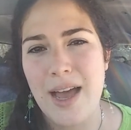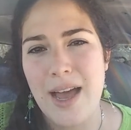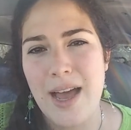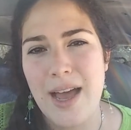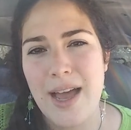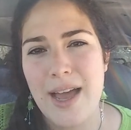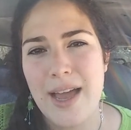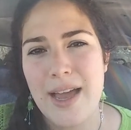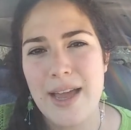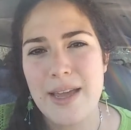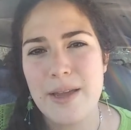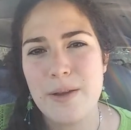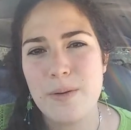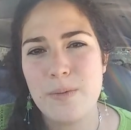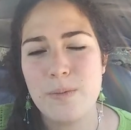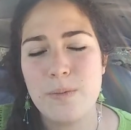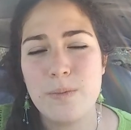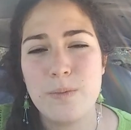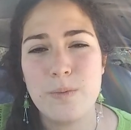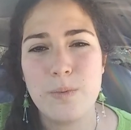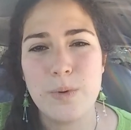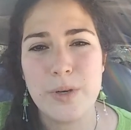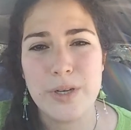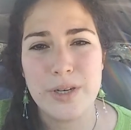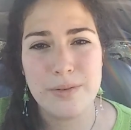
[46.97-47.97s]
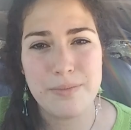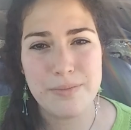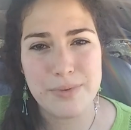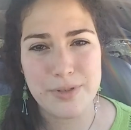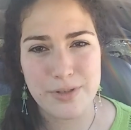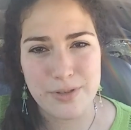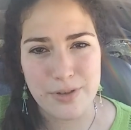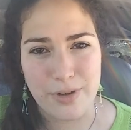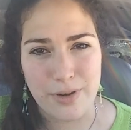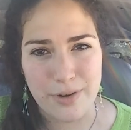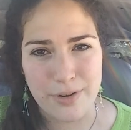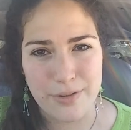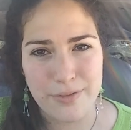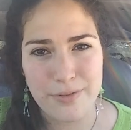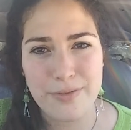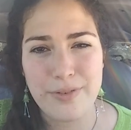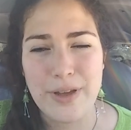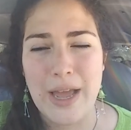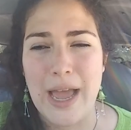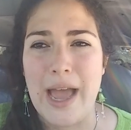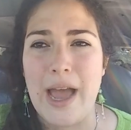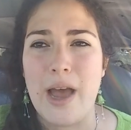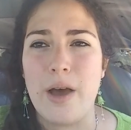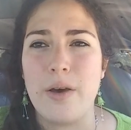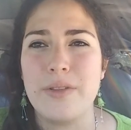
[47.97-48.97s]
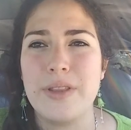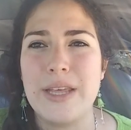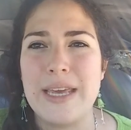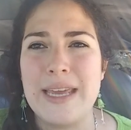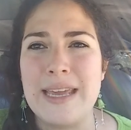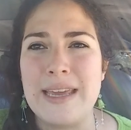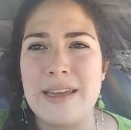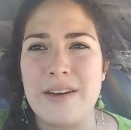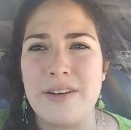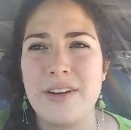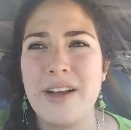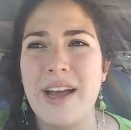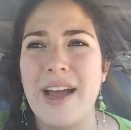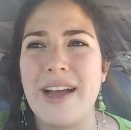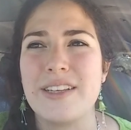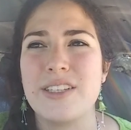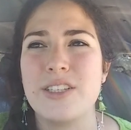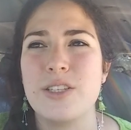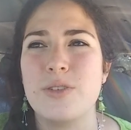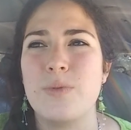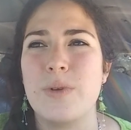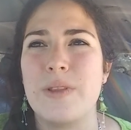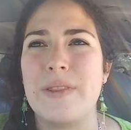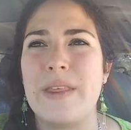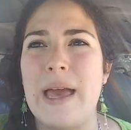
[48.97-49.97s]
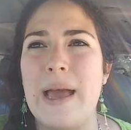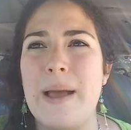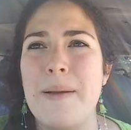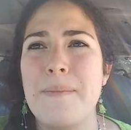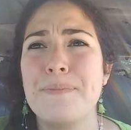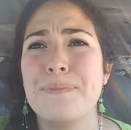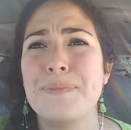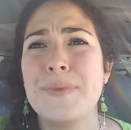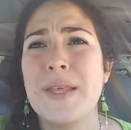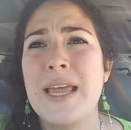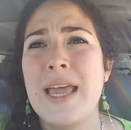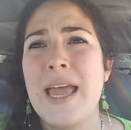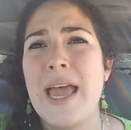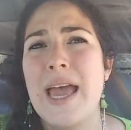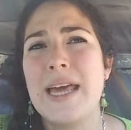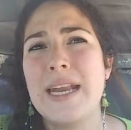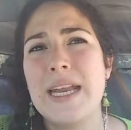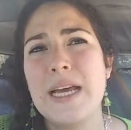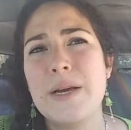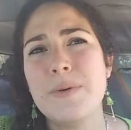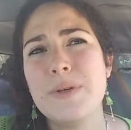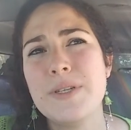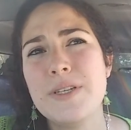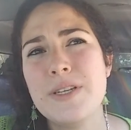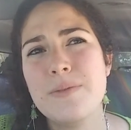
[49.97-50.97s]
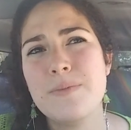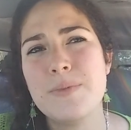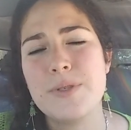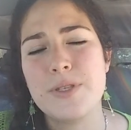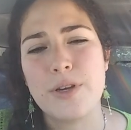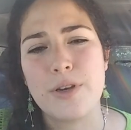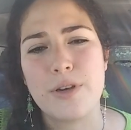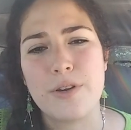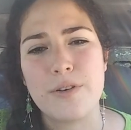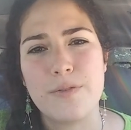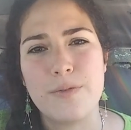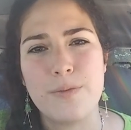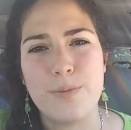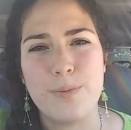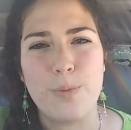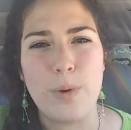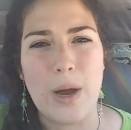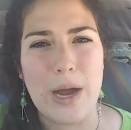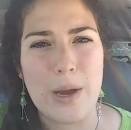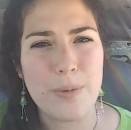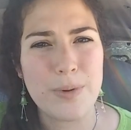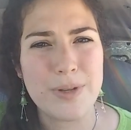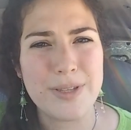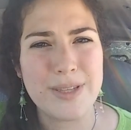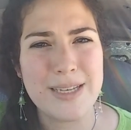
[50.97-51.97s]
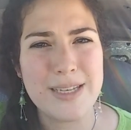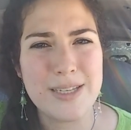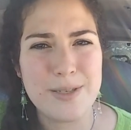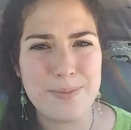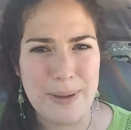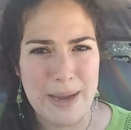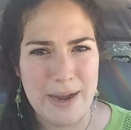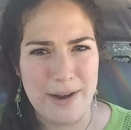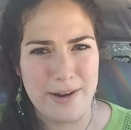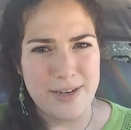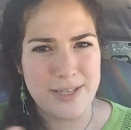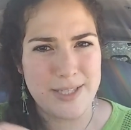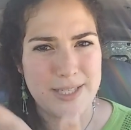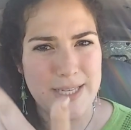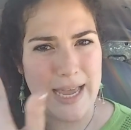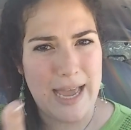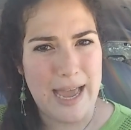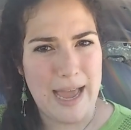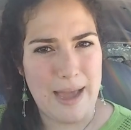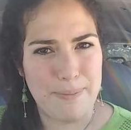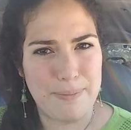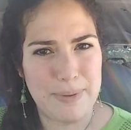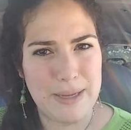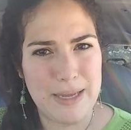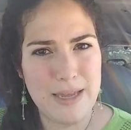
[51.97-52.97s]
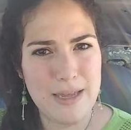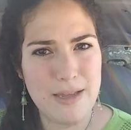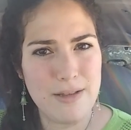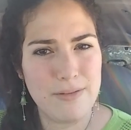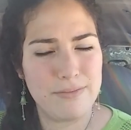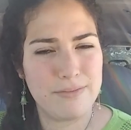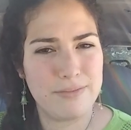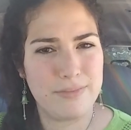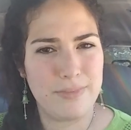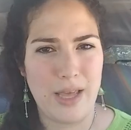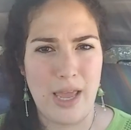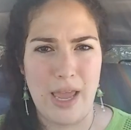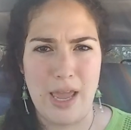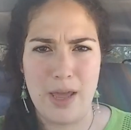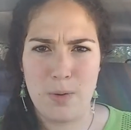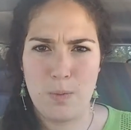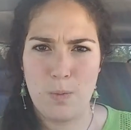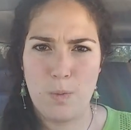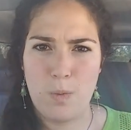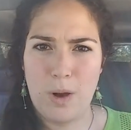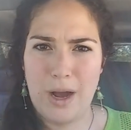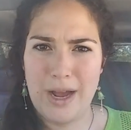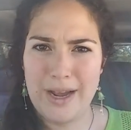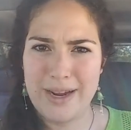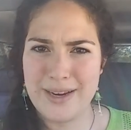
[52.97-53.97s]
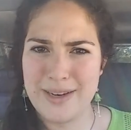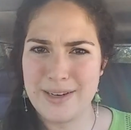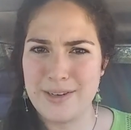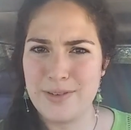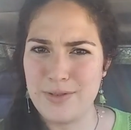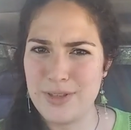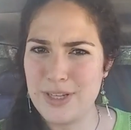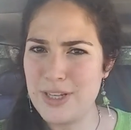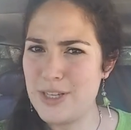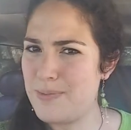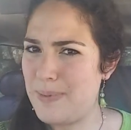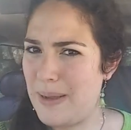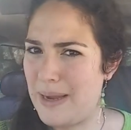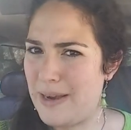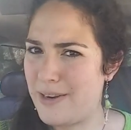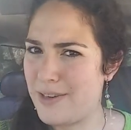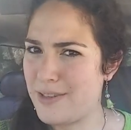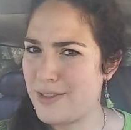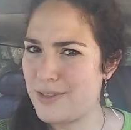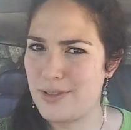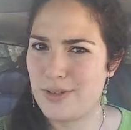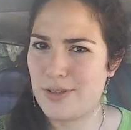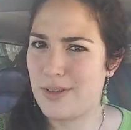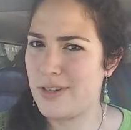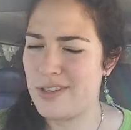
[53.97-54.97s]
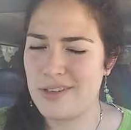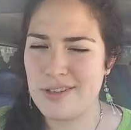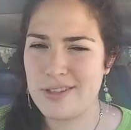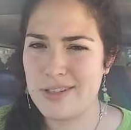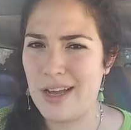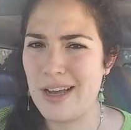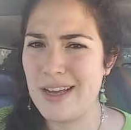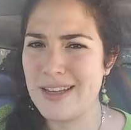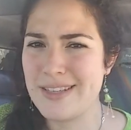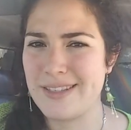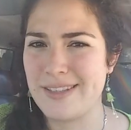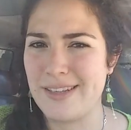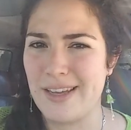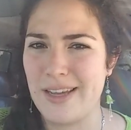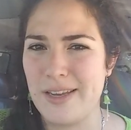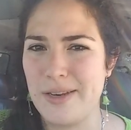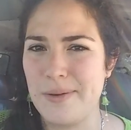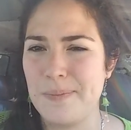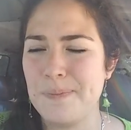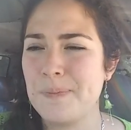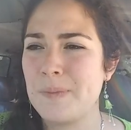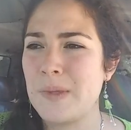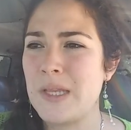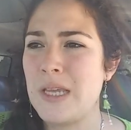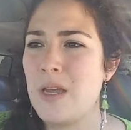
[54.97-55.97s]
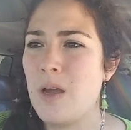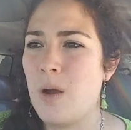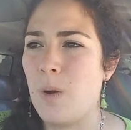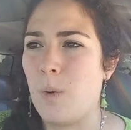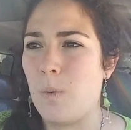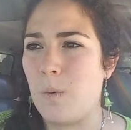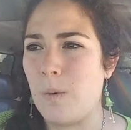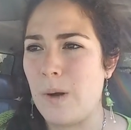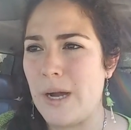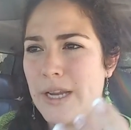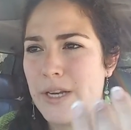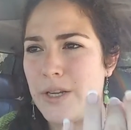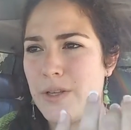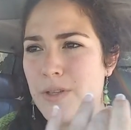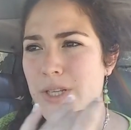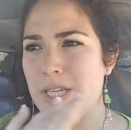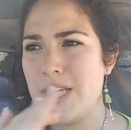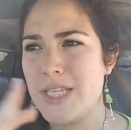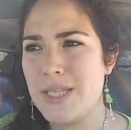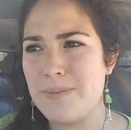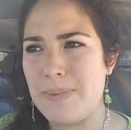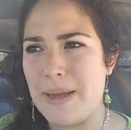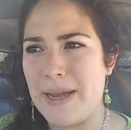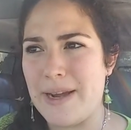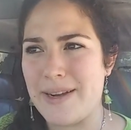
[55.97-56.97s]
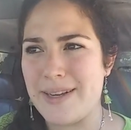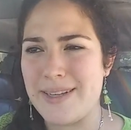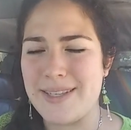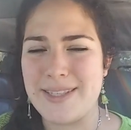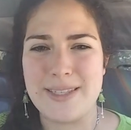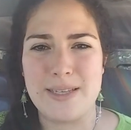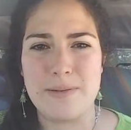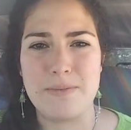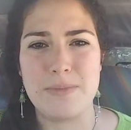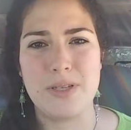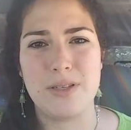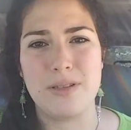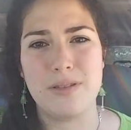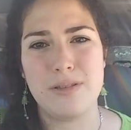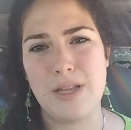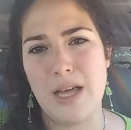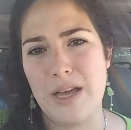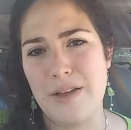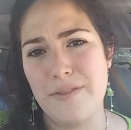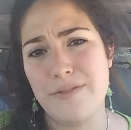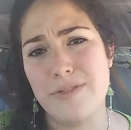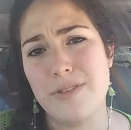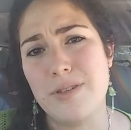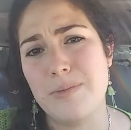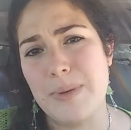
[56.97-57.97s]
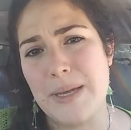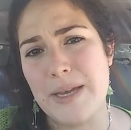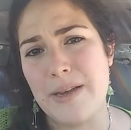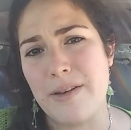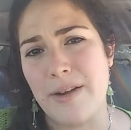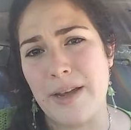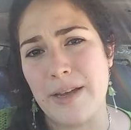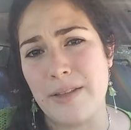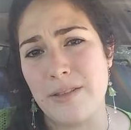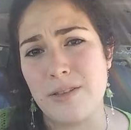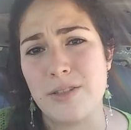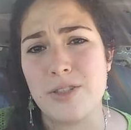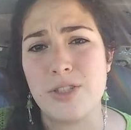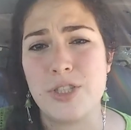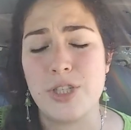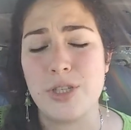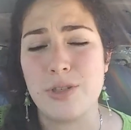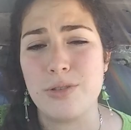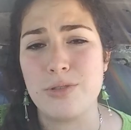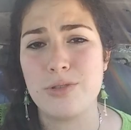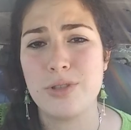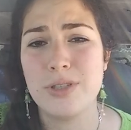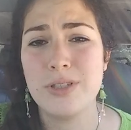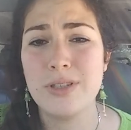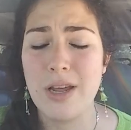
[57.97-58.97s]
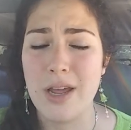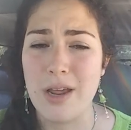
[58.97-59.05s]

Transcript: I would observe how they interacted with them, and I would observe why were these parents happy and why do these parents look exhausted? Why do these parents seem to love to be around their children?